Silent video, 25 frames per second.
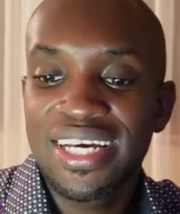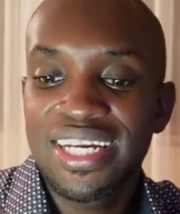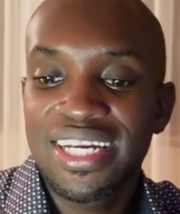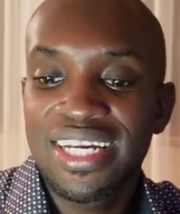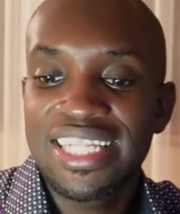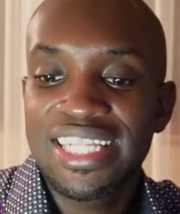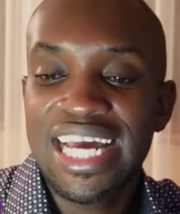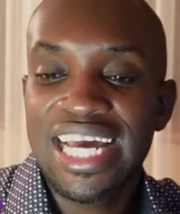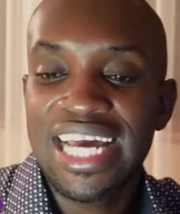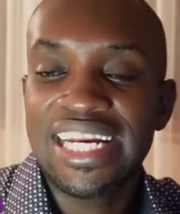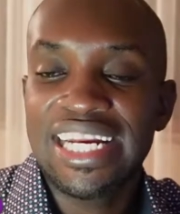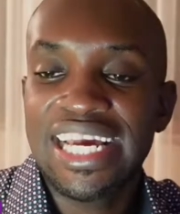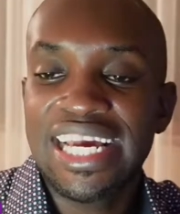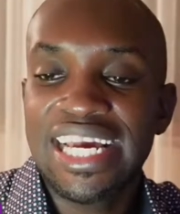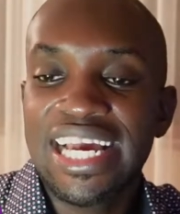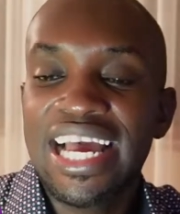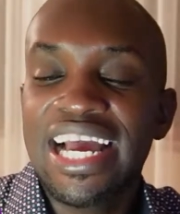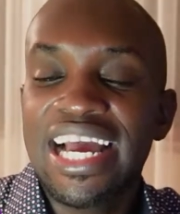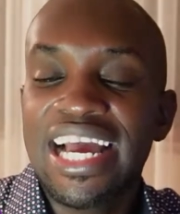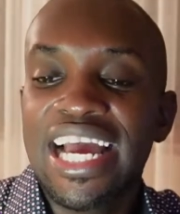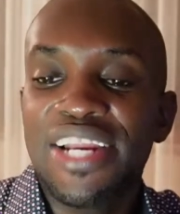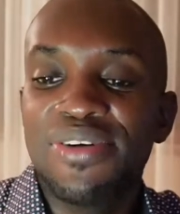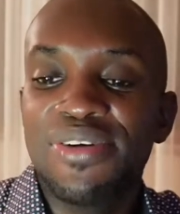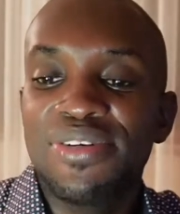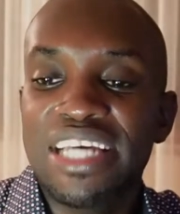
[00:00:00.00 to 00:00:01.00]
Tandeka,
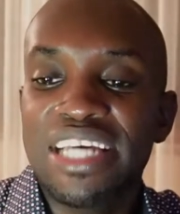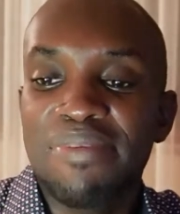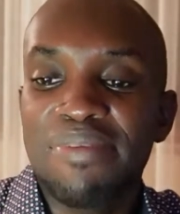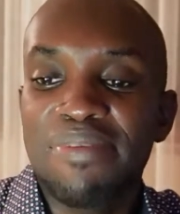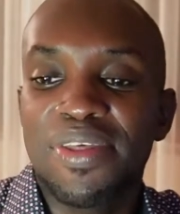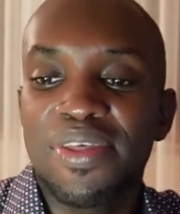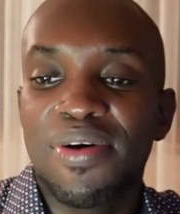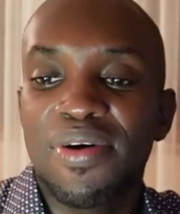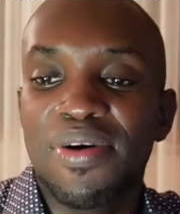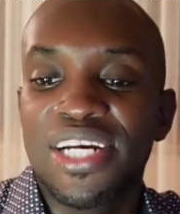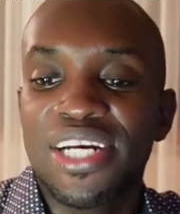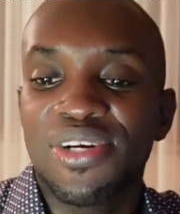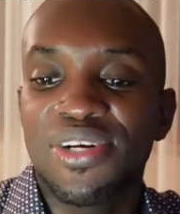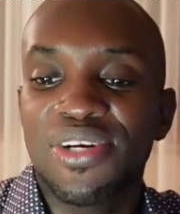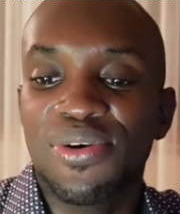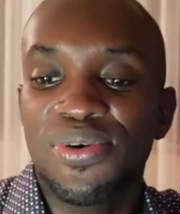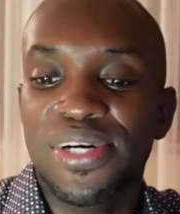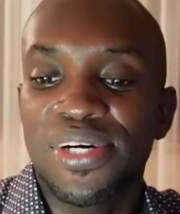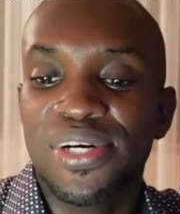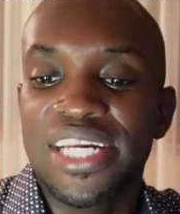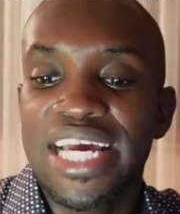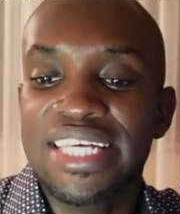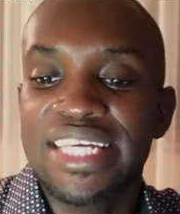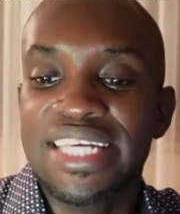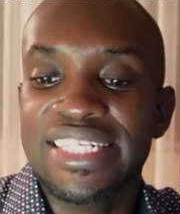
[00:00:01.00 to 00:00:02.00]
can you type the word old?
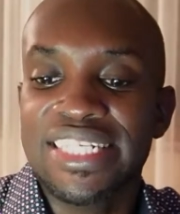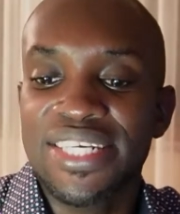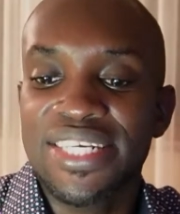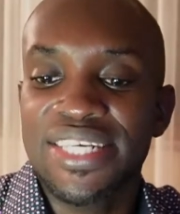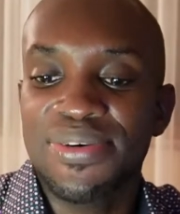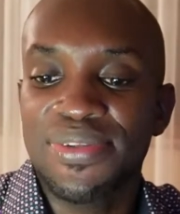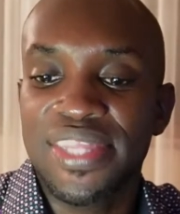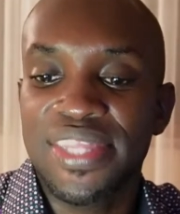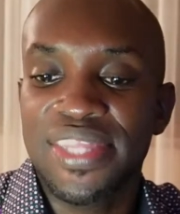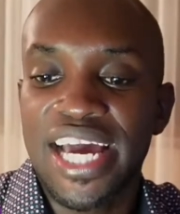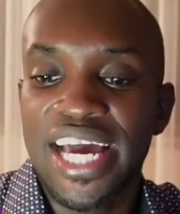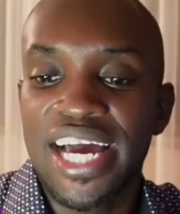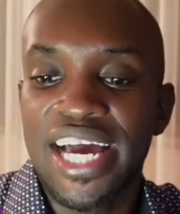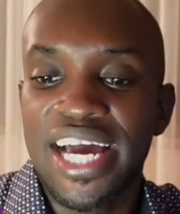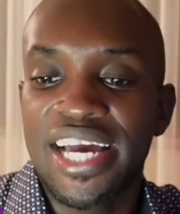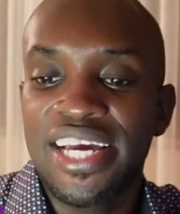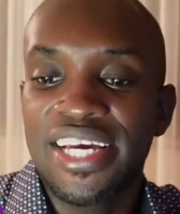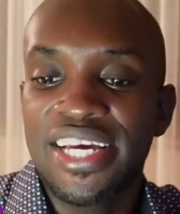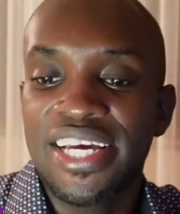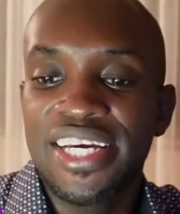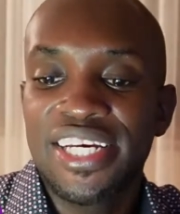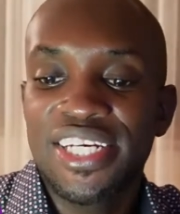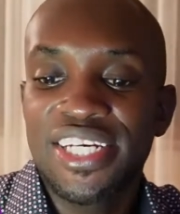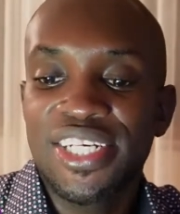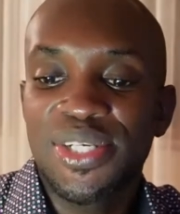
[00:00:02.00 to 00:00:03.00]
I see you there.
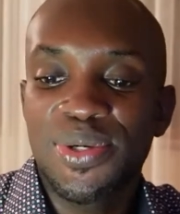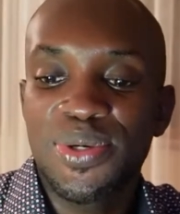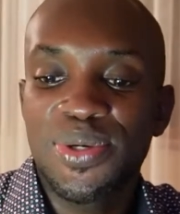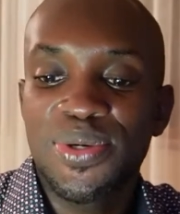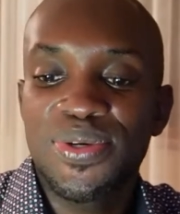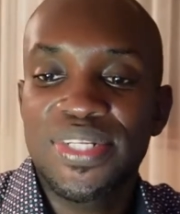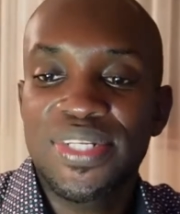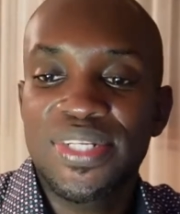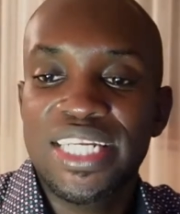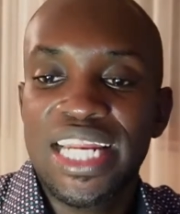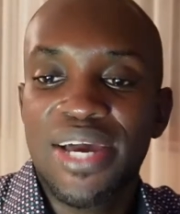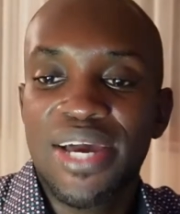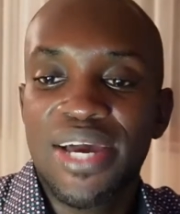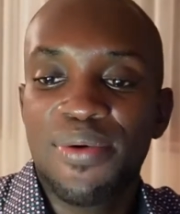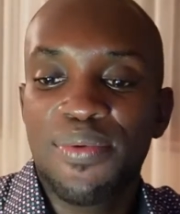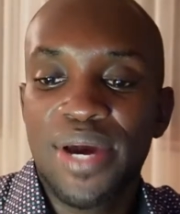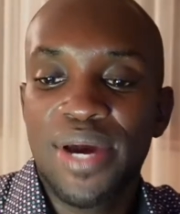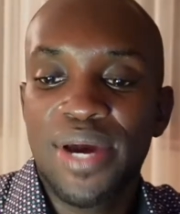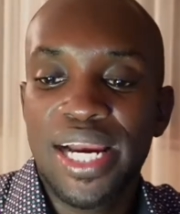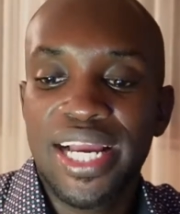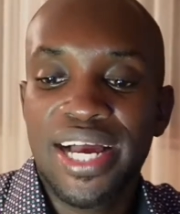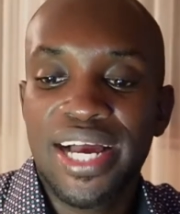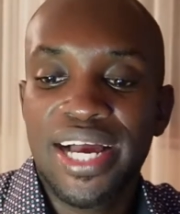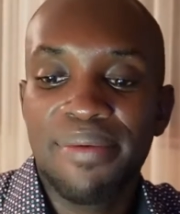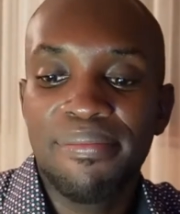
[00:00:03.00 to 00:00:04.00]
Duduzile,
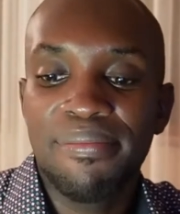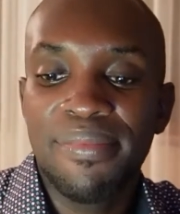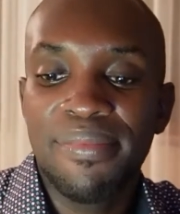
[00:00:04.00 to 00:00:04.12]
welcome.